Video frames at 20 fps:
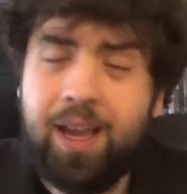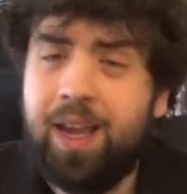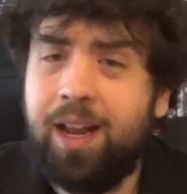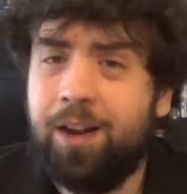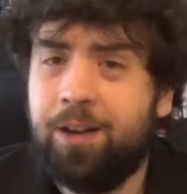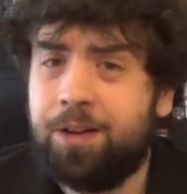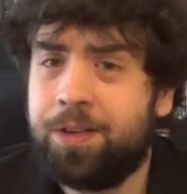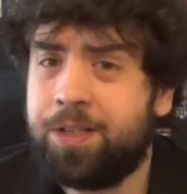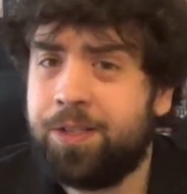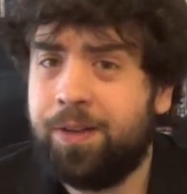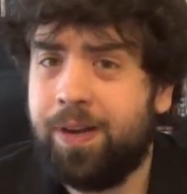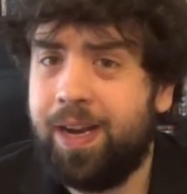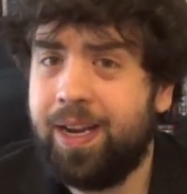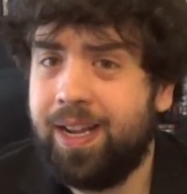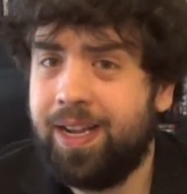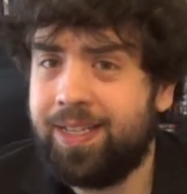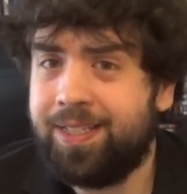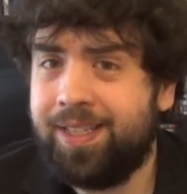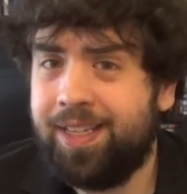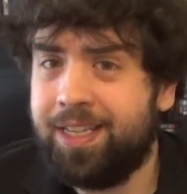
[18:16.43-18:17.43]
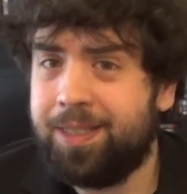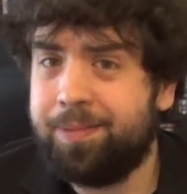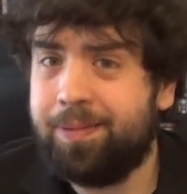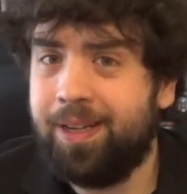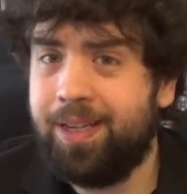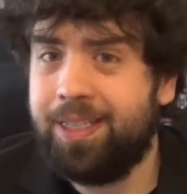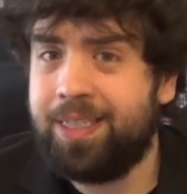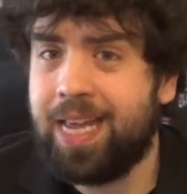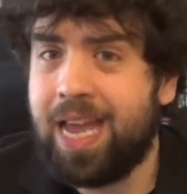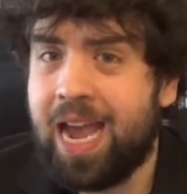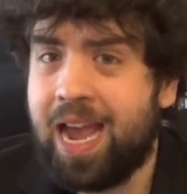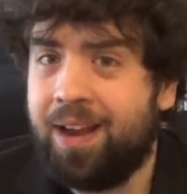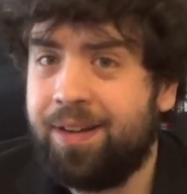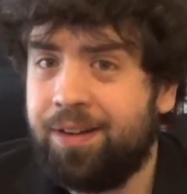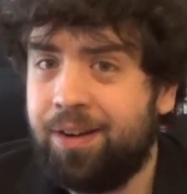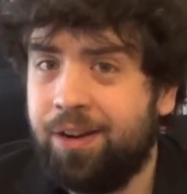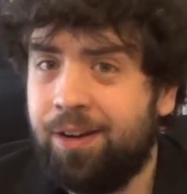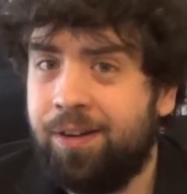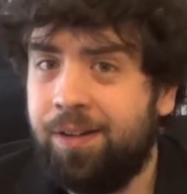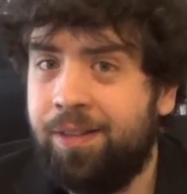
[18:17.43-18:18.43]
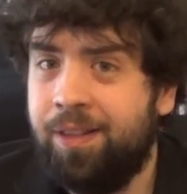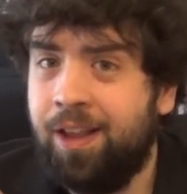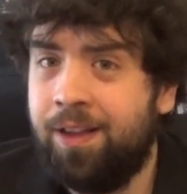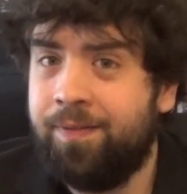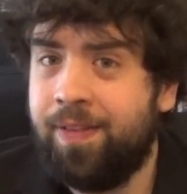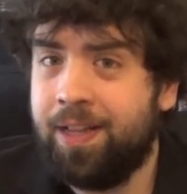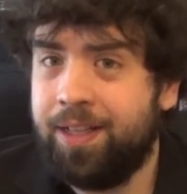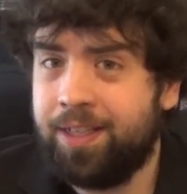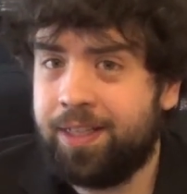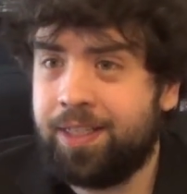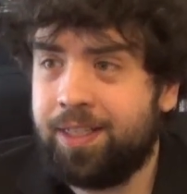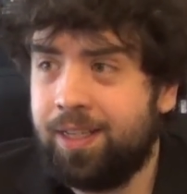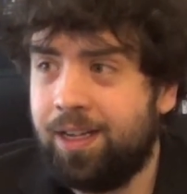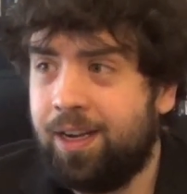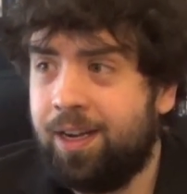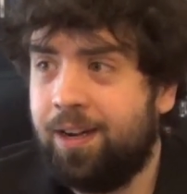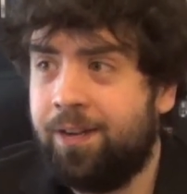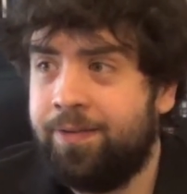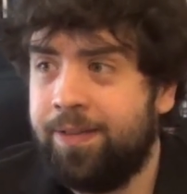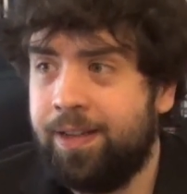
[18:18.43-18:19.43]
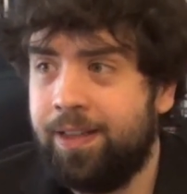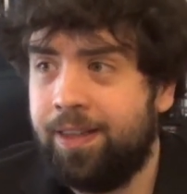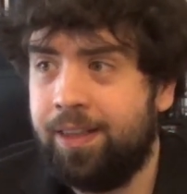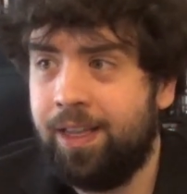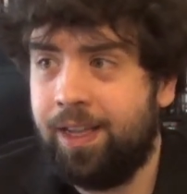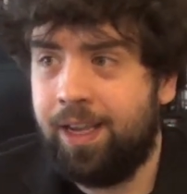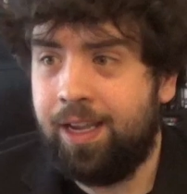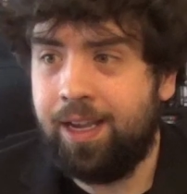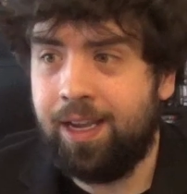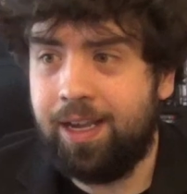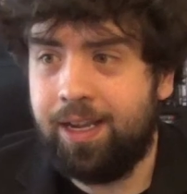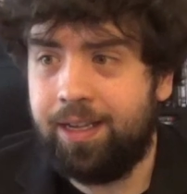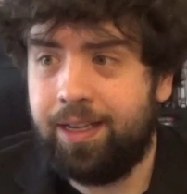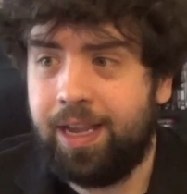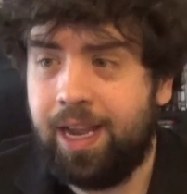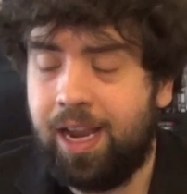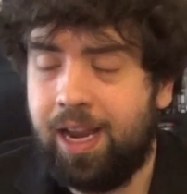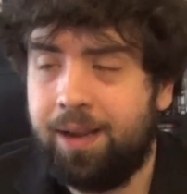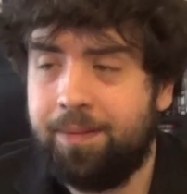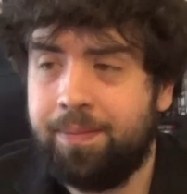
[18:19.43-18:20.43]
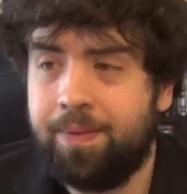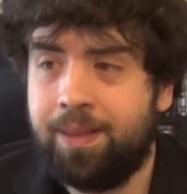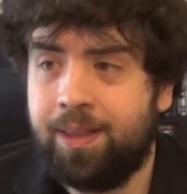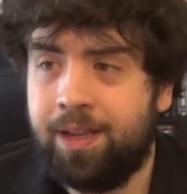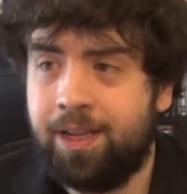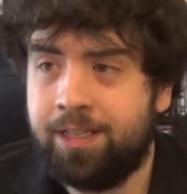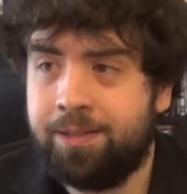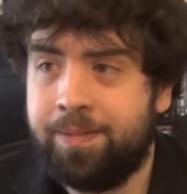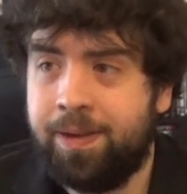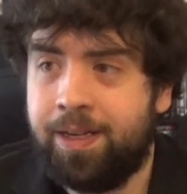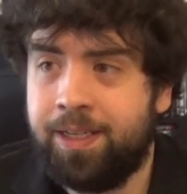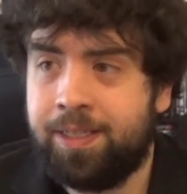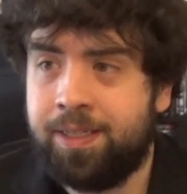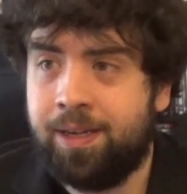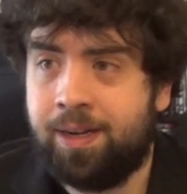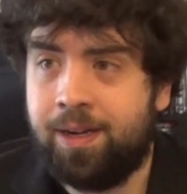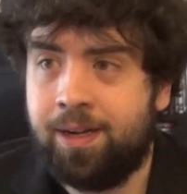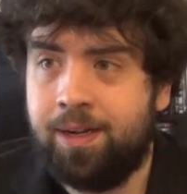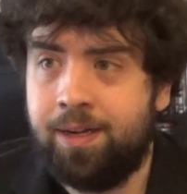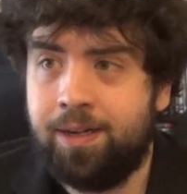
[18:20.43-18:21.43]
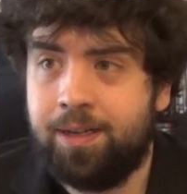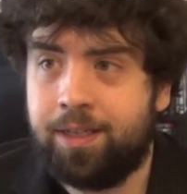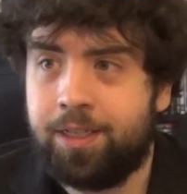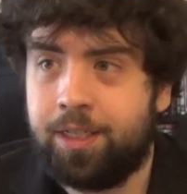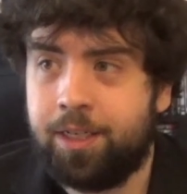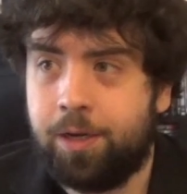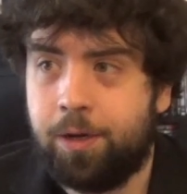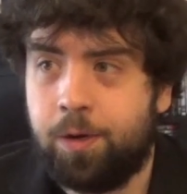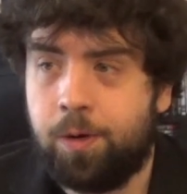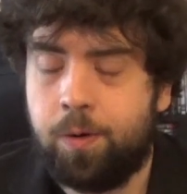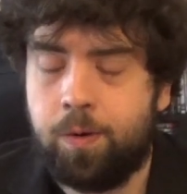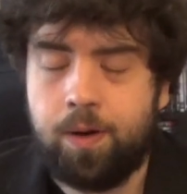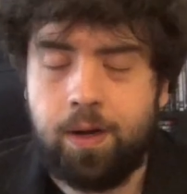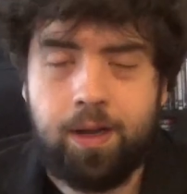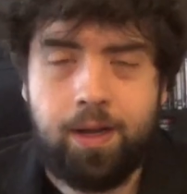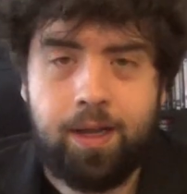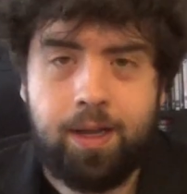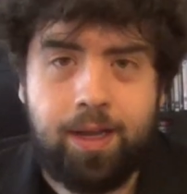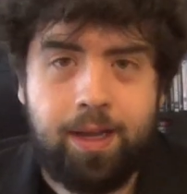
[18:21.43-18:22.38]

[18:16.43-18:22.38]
And also, I guess, takes place after the events of the game that it's based on, so